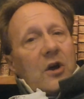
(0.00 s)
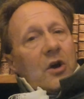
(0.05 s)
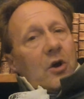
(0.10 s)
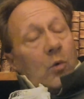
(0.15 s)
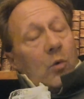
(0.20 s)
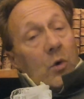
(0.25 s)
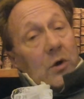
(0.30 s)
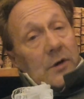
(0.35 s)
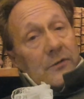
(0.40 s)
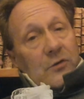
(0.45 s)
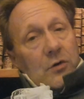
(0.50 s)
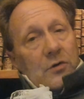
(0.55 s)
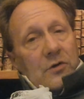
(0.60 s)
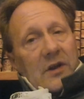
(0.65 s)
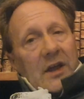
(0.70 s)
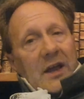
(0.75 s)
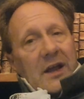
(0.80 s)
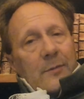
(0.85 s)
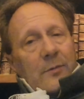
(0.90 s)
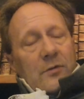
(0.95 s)
one of your
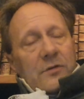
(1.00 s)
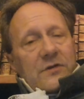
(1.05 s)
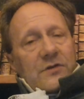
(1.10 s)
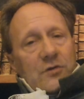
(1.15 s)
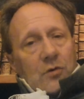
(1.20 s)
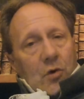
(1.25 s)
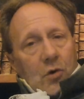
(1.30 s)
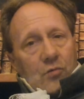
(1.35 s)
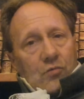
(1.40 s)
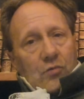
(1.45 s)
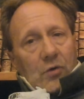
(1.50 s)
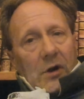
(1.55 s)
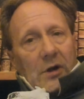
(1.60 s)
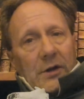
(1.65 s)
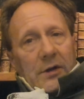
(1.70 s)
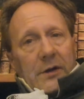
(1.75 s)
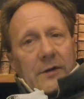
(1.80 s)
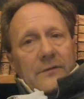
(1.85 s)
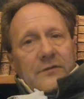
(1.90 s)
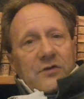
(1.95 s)
neighbors or
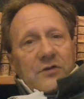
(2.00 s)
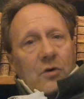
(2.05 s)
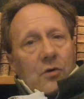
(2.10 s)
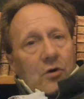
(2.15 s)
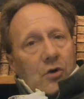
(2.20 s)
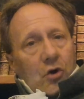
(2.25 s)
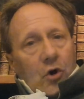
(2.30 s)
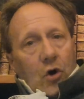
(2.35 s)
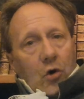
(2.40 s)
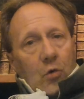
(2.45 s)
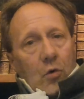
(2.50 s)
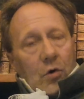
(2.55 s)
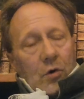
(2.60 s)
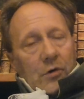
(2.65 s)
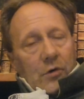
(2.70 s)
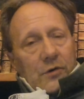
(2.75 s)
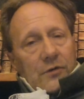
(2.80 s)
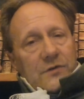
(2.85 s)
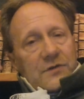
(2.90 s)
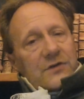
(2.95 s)
relatives or
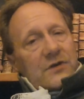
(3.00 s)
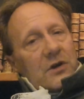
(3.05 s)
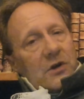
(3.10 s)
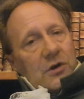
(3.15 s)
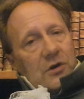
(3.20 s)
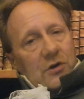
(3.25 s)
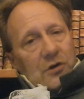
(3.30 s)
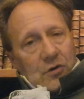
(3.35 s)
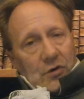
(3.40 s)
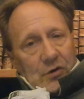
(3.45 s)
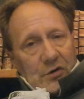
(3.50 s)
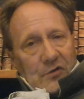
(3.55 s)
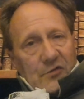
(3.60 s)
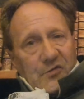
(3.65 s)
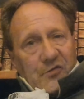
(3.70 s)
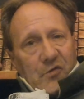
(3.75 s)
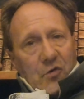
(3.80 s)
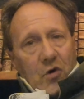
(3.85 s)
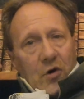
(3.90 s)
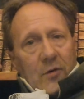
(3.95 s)
co-workers could
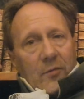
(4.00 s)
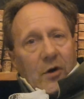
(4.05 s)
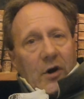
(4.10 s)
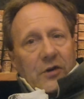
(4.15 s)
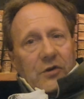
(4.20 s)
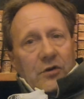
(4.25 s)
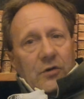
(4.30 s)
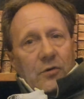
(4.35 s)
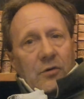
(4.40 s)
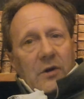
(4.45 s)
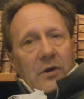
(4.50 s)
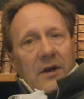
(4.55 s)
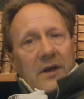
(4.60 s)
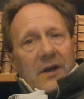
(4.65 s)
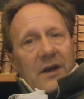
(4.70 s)
inform on you,